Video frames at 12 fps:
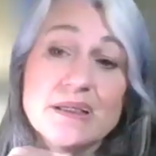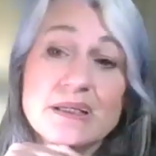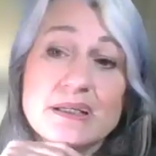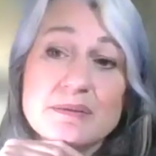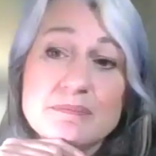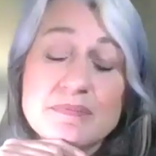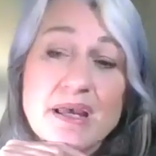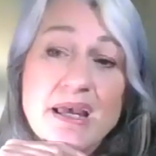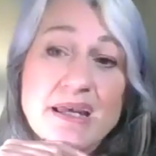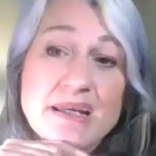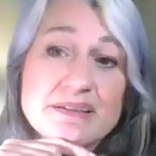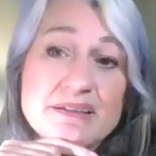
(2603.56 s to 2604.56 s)

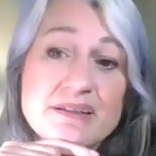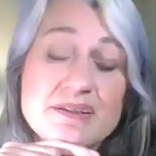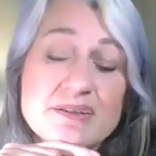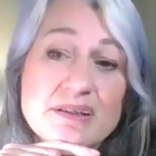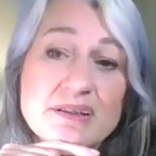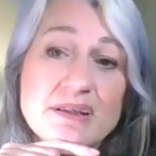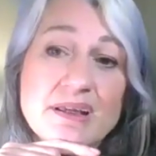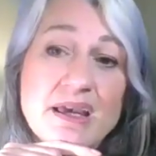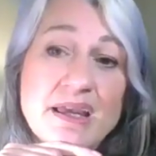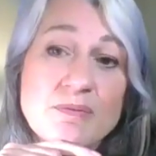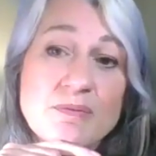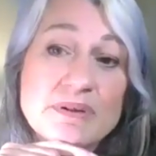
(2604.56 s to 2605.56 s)
And
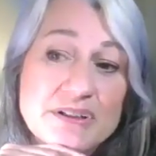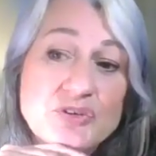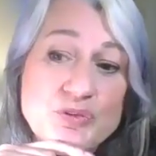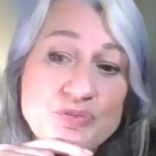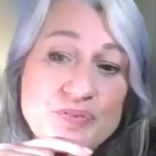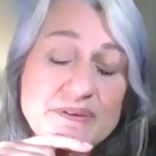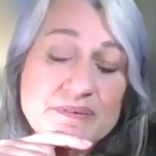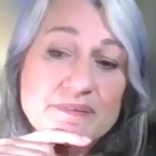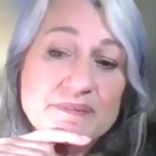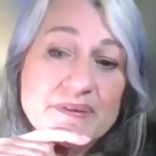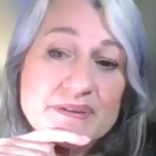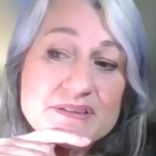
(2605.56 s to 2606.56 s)
I really do
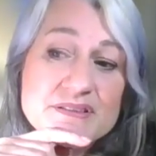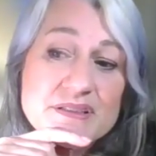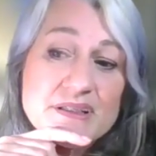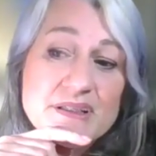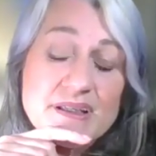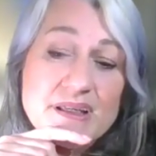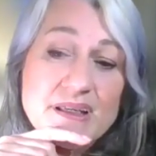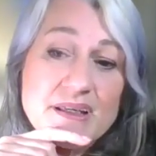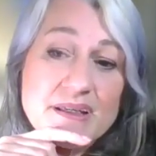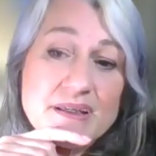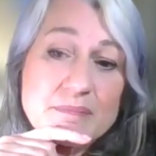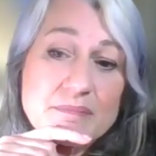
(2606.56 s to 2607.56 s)
feel that
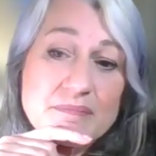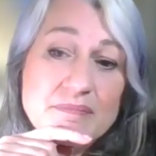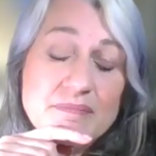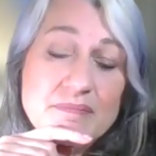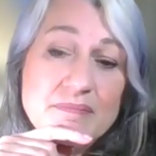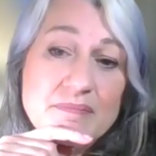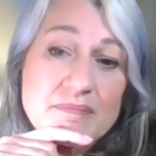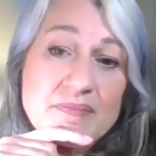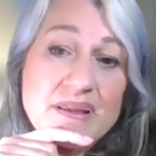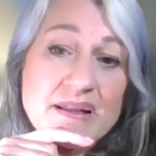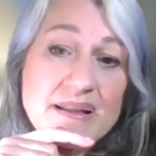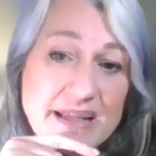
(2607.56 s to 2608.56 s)
um,
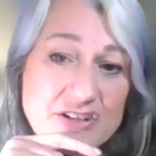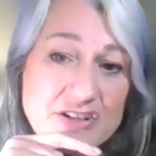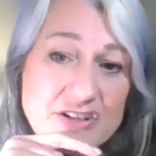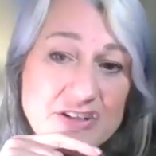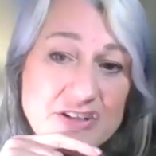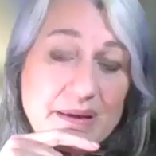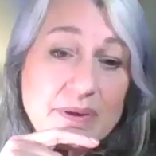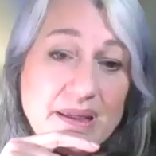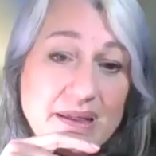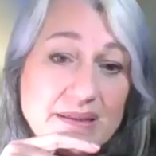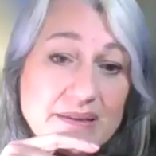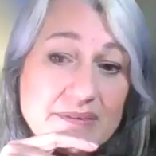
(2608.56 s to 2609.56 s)
the election
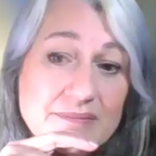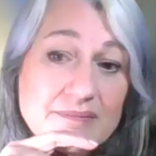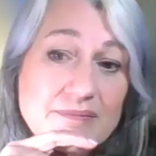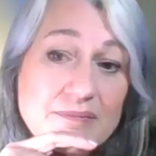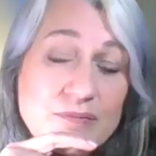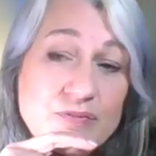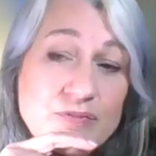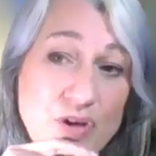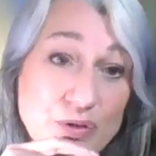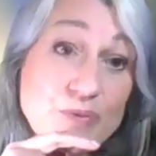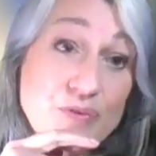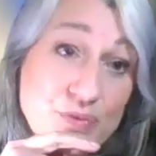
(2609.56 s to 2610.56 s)
campaign
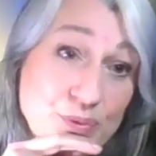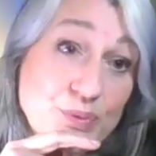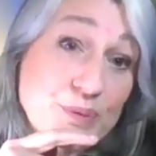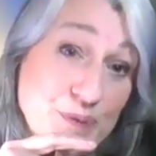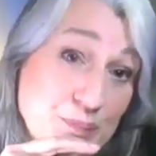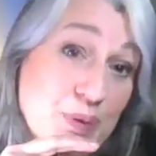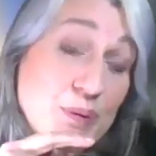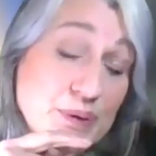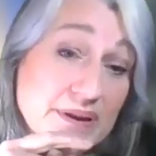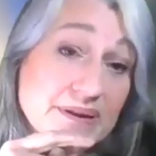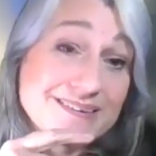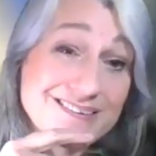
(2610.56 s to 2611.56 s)
followed through with the
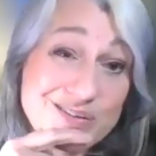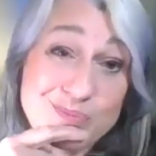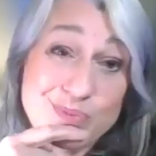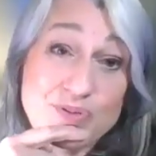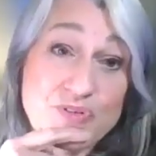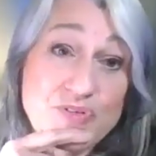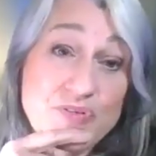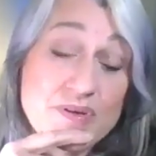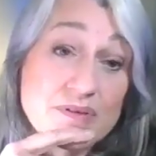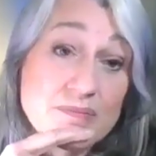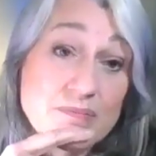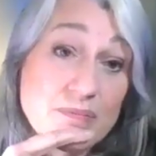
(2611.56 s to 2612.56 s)
polling and the numbers
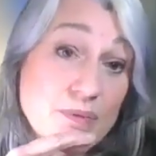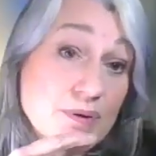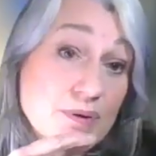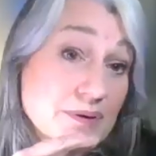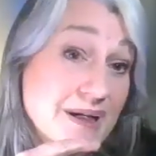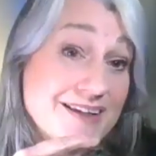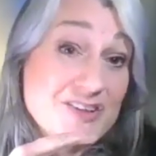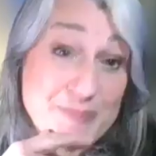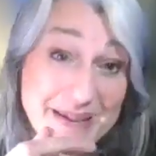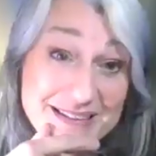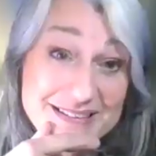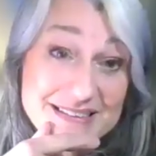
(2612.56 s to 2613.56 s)
that were
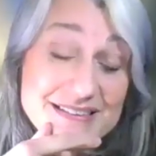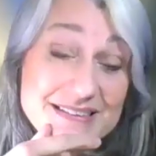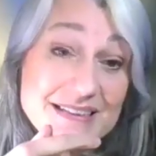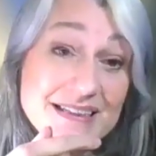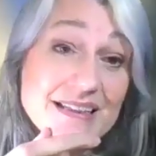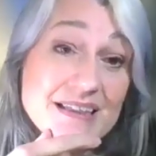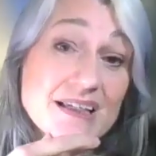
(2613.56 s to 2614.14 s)
expected.